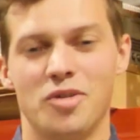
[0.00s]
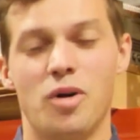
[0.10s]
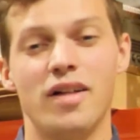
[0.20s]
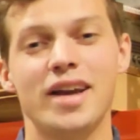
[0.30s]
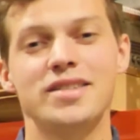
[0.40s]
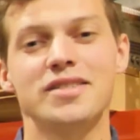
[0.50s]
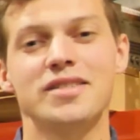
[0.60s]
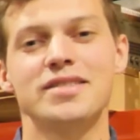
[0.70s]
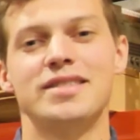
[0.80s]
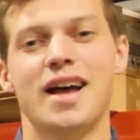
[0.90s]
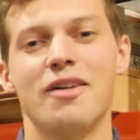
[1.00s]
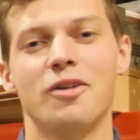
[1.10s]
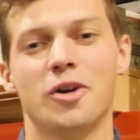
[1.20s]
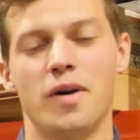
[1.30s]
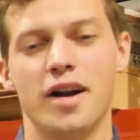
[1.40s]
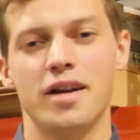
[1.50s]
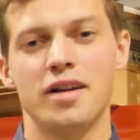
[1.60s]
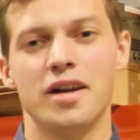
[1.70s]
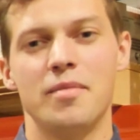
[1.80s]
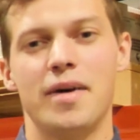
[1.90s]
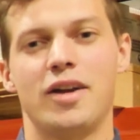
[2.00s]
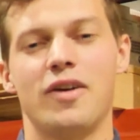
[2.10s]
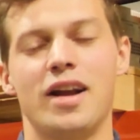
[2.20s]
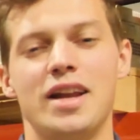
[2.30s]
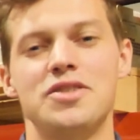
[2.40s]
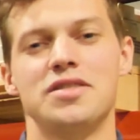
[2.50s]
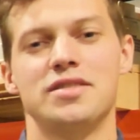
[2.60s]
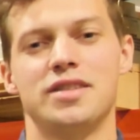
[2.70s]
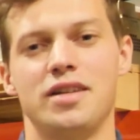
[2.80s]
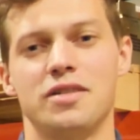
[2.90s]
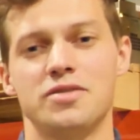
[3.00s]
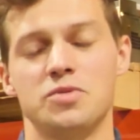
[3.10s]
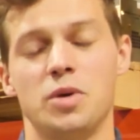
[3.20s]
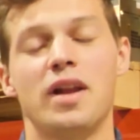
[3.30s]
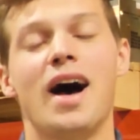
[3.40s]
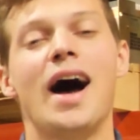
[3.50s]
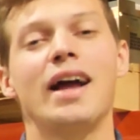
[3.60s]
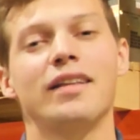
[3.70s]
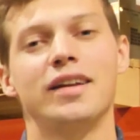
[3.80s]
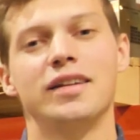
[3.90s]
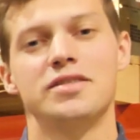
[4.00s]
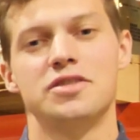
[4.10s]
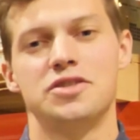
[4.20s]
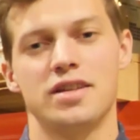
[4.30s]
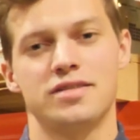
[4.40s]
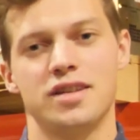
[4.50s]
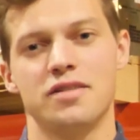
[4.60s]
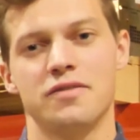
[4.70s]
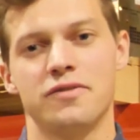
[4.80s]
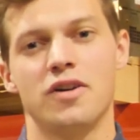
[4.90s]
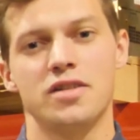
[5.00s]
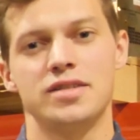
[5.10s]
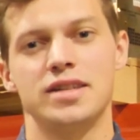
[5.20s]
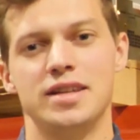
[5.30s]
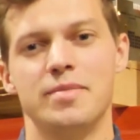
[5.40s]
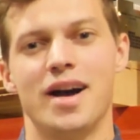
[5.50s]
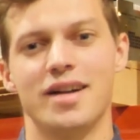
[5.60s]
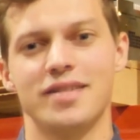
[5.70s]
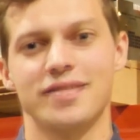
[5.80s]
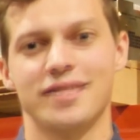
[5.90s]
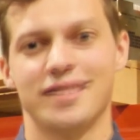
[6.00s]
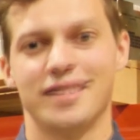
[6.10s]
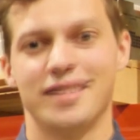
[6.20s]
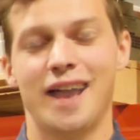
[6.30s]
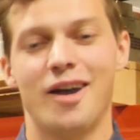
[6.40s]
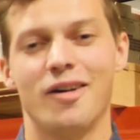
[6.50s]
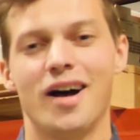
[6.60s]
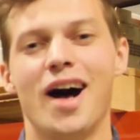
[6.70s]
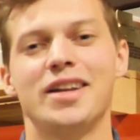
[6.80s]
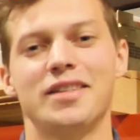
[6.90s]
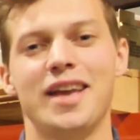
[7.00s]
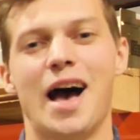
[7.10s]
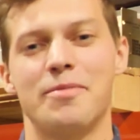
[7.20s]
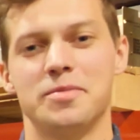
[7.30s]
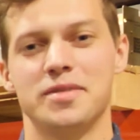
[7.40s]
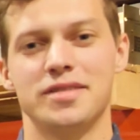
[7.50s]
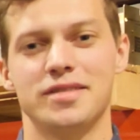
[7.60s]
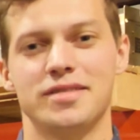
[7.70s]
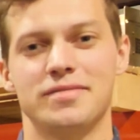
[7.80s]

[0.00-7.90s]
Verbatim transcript: While Acer is not required by accreditation standards, we would highly suggest it for our CT buyers. Now, onto the Optimas.